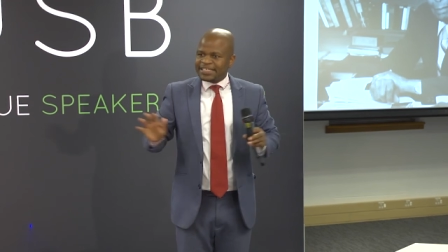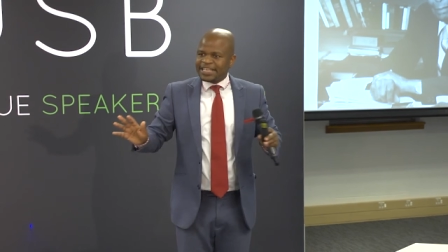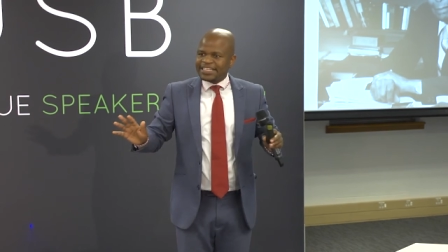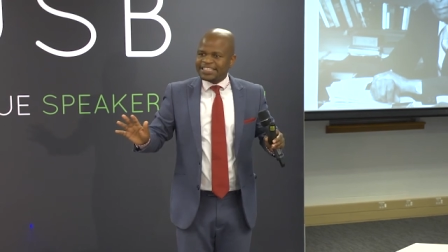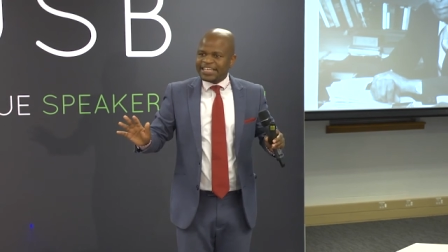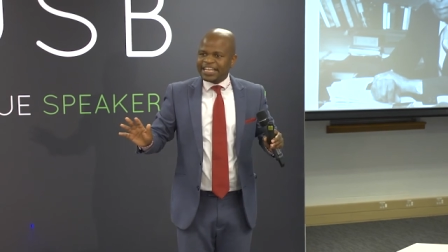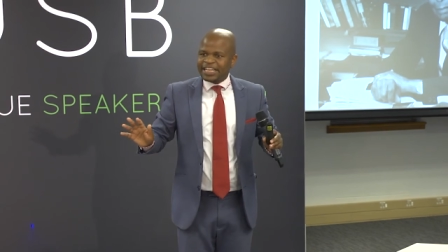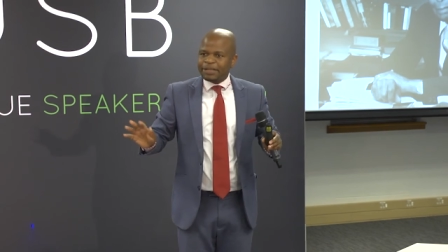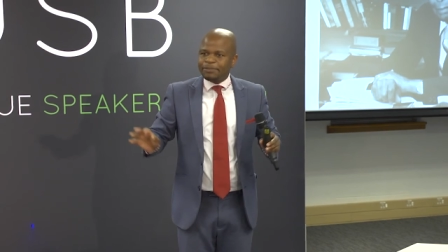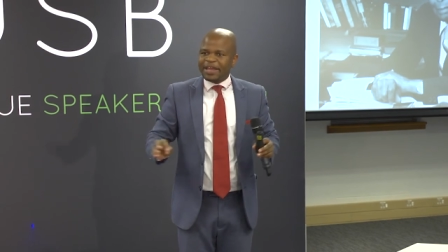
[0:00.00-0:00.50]
and
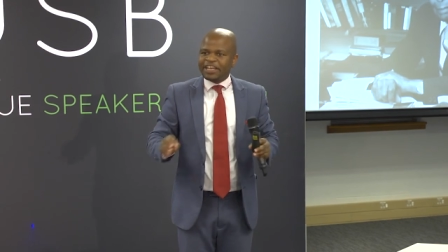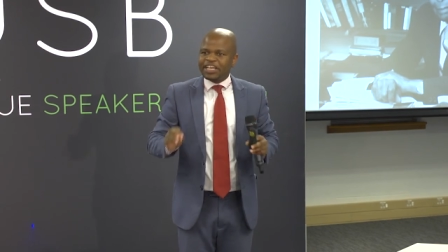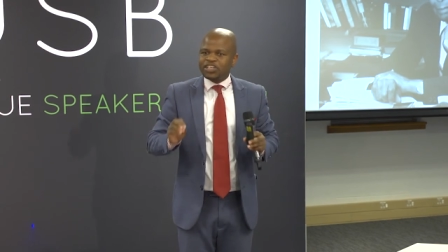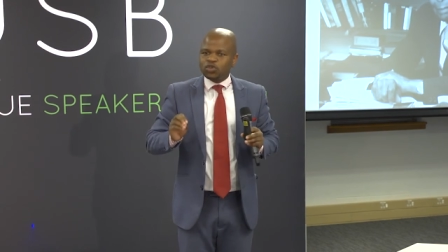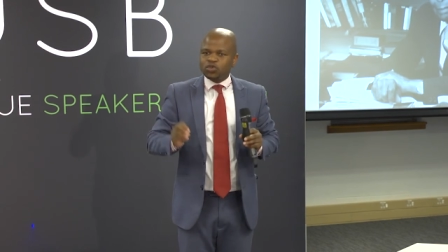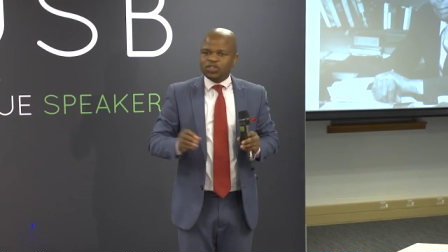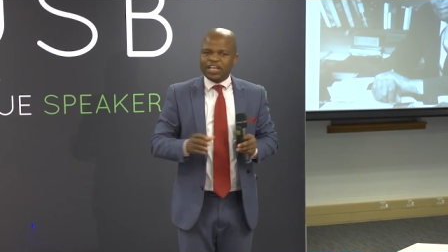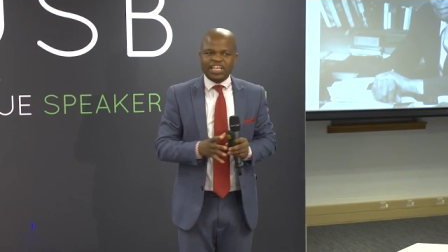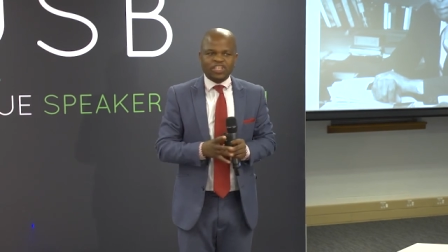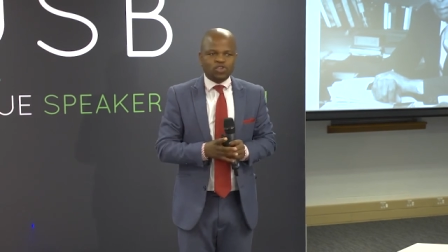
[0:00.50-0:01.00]
gentlemen, in
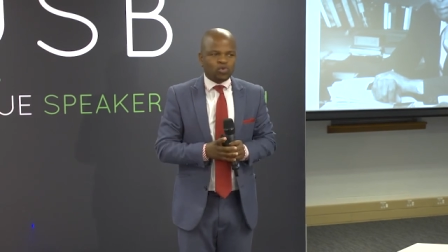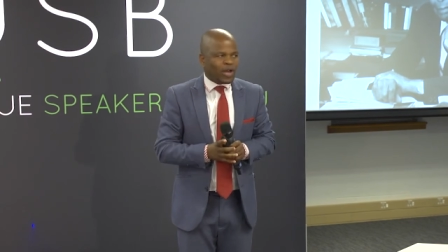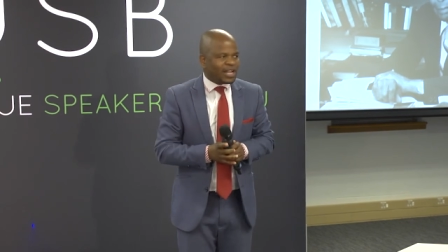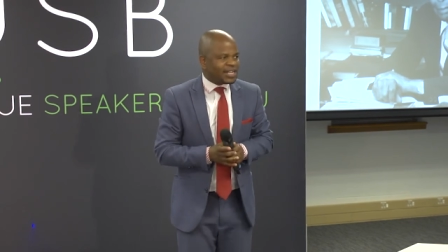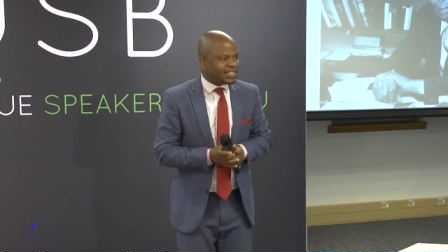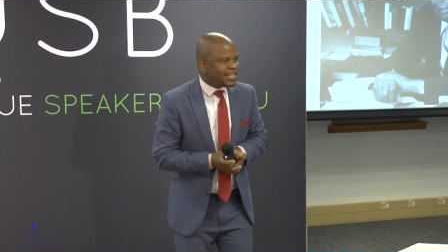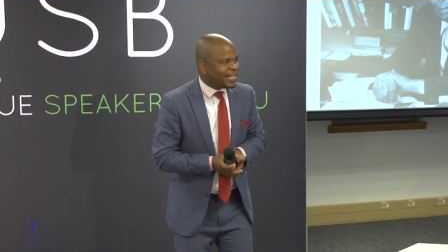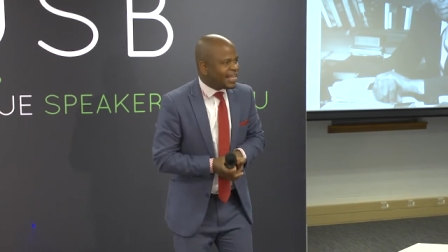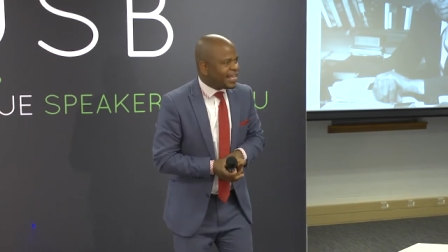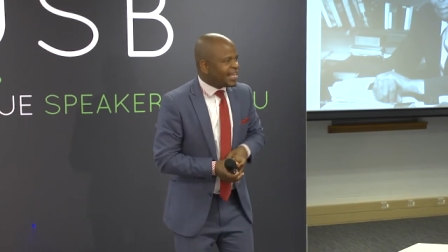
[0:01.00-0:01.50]
today's
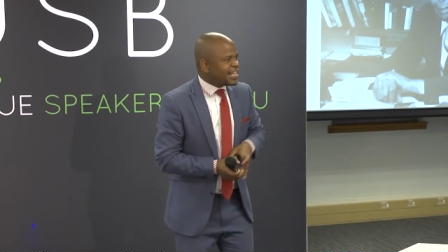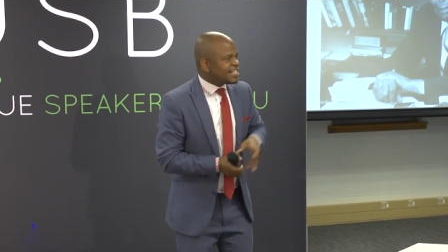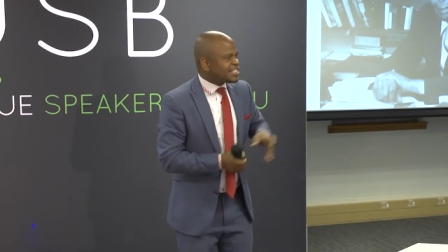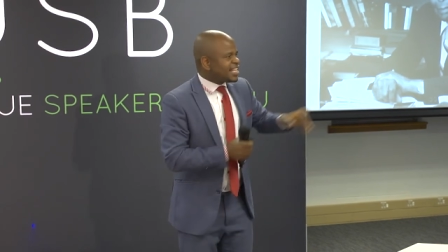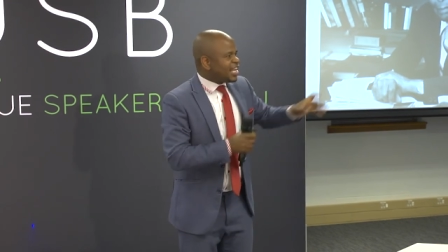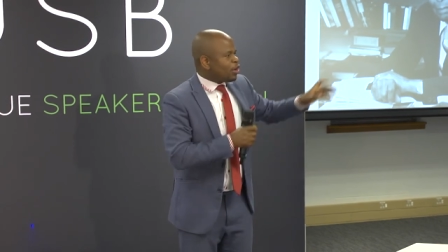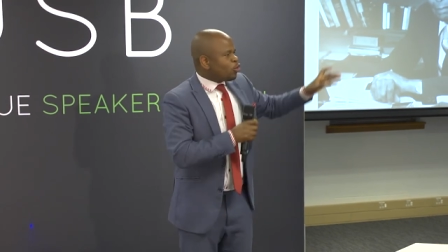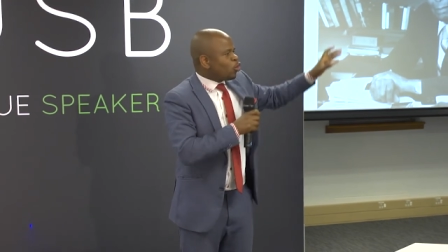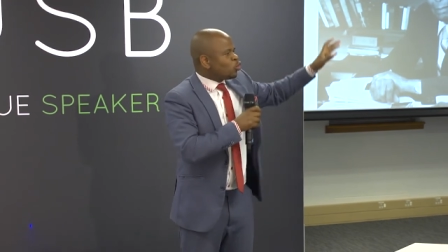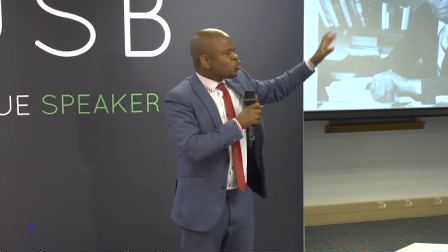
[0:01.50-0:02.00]
world, it's
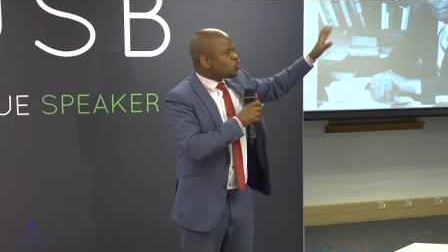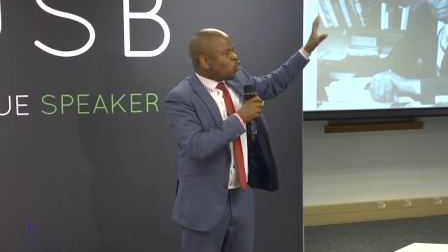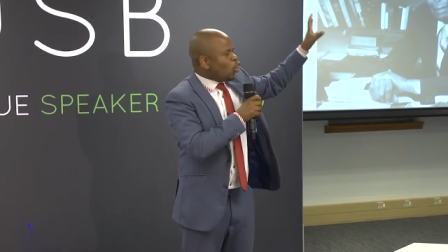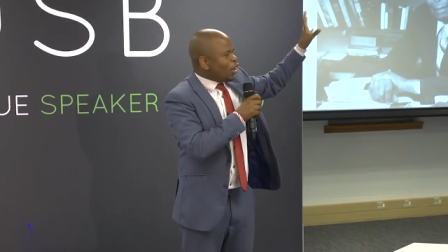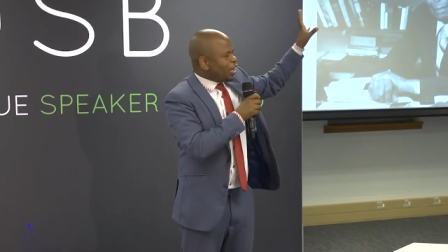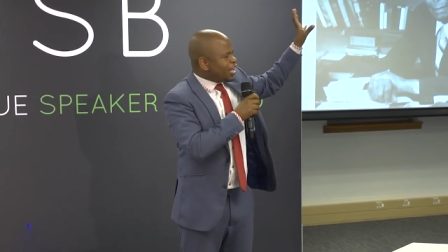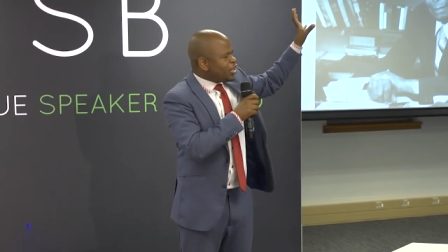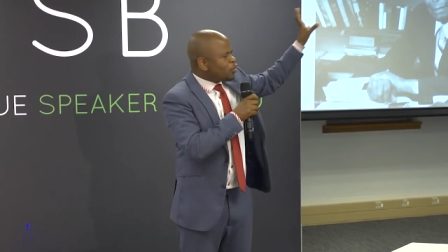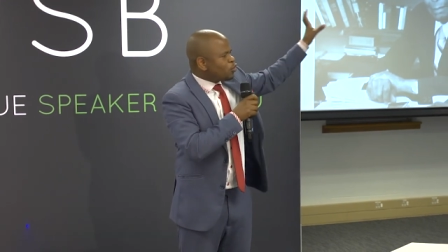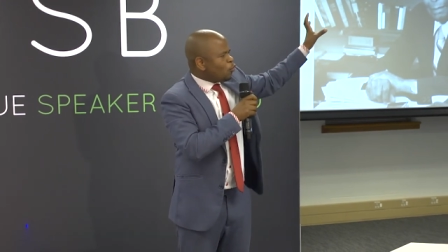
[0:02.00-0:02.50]
either you're going to
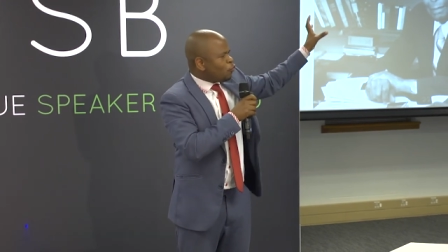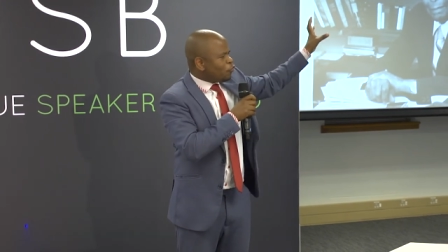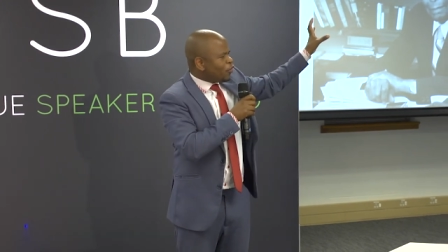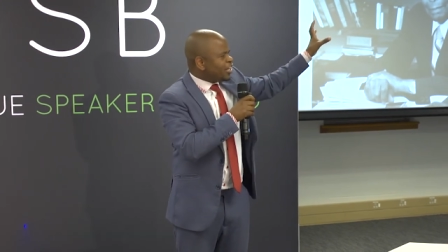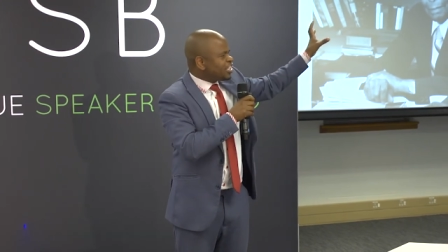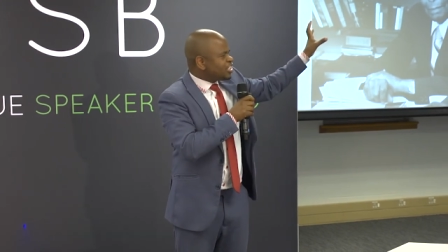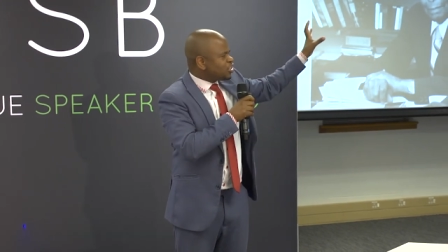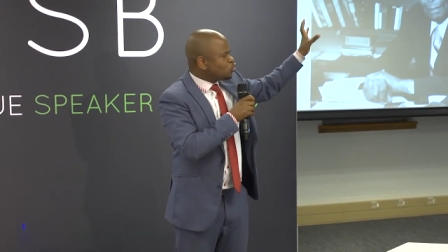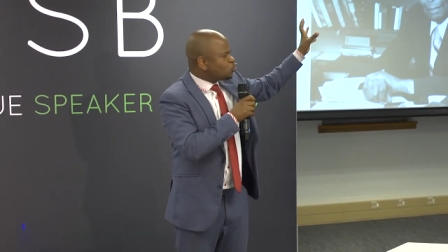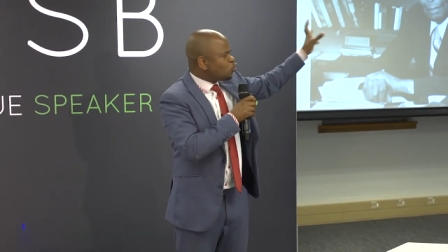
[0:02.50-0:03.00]

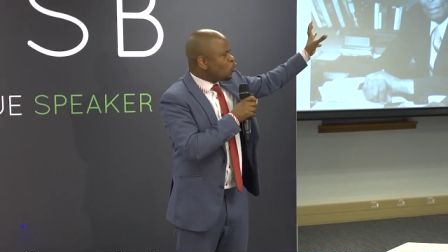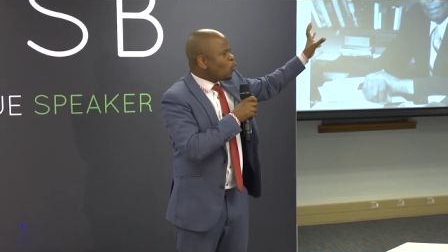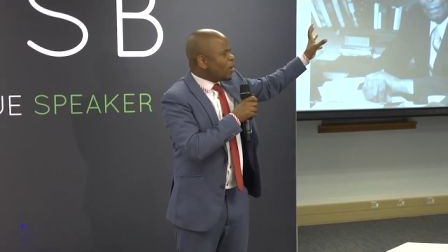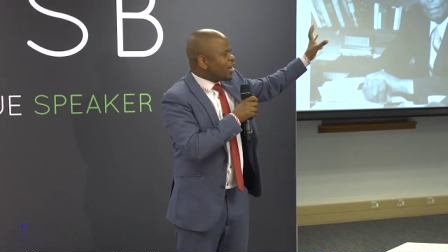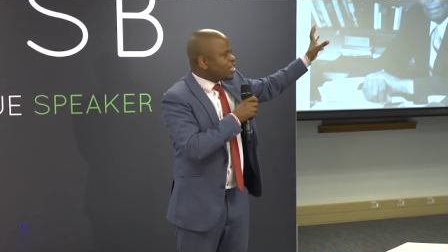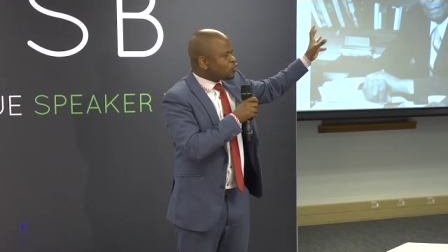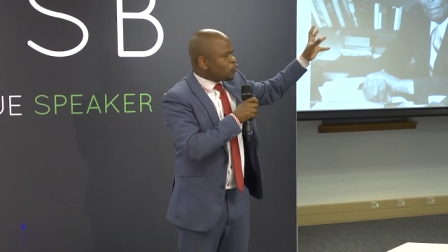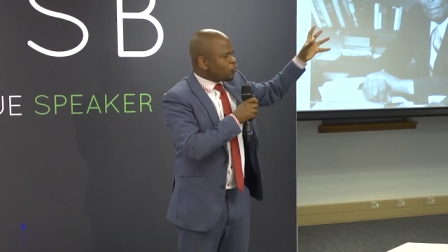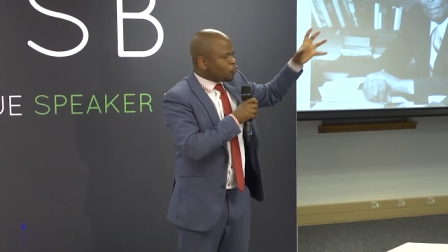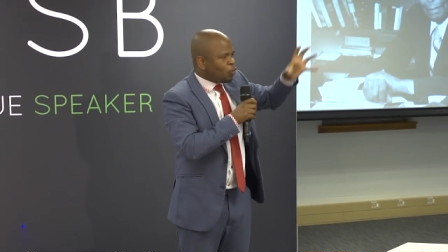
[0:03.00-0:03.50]
innovate new
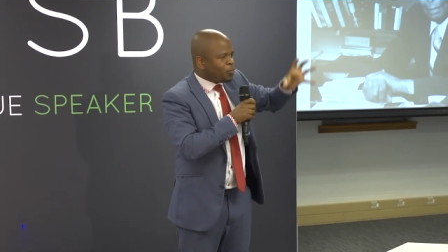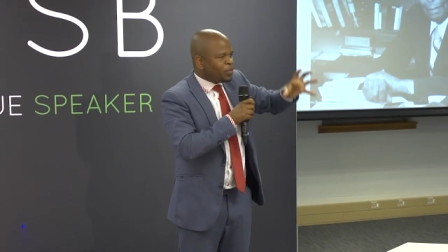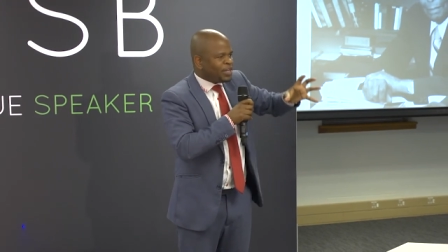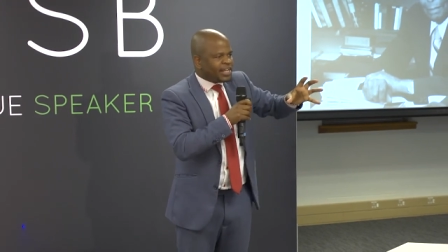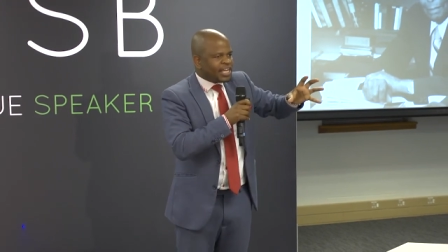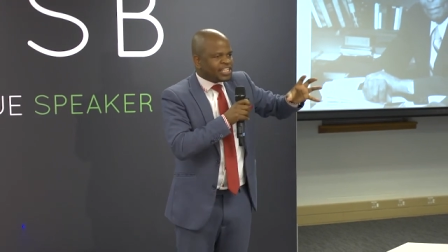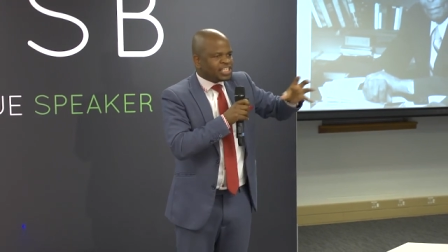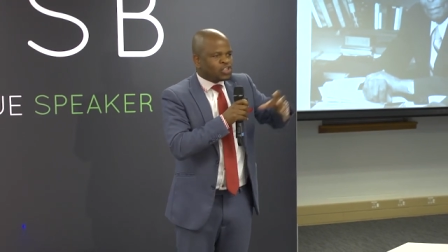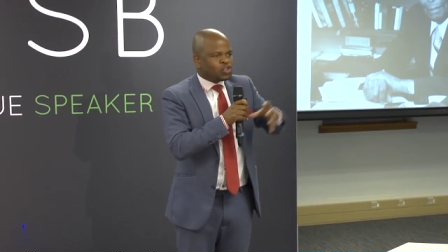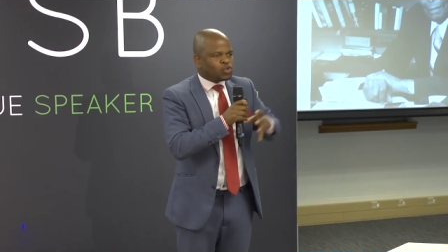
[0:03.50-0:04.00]
ways of
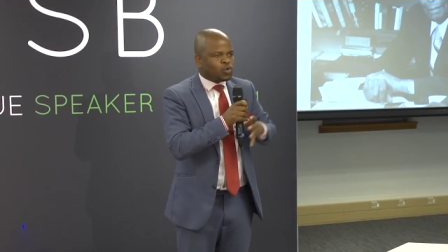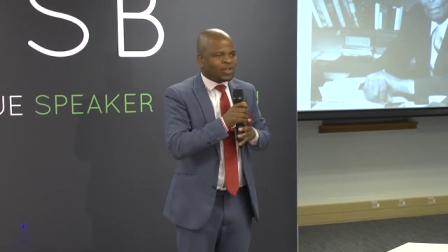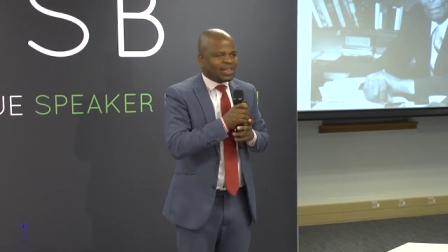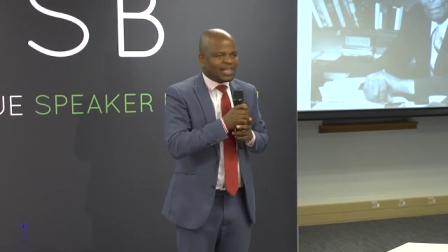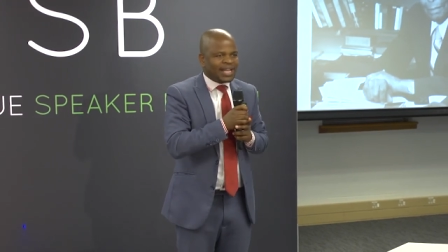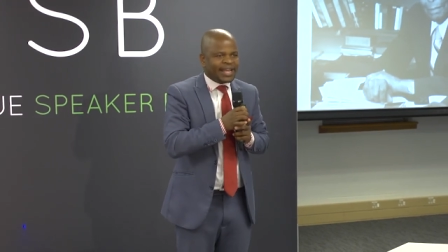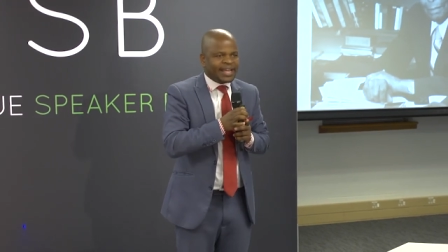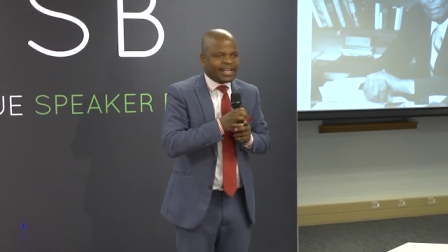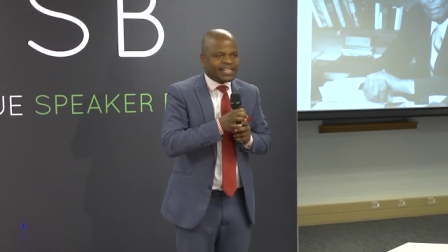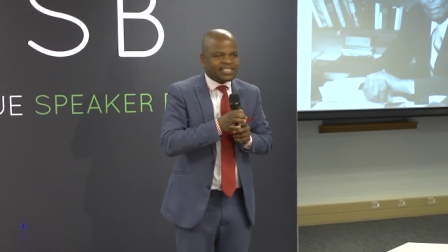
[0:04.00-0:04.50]
communicating to your
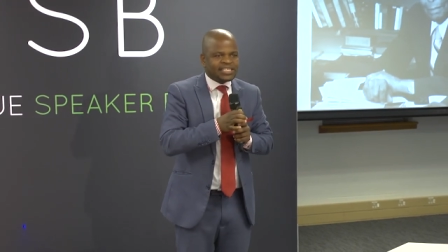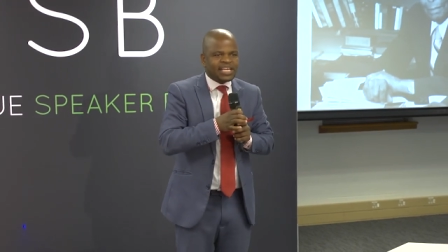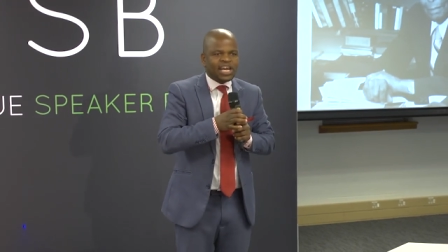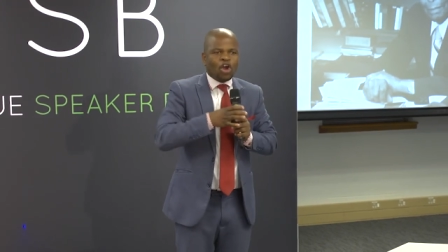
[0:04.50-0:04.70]
clients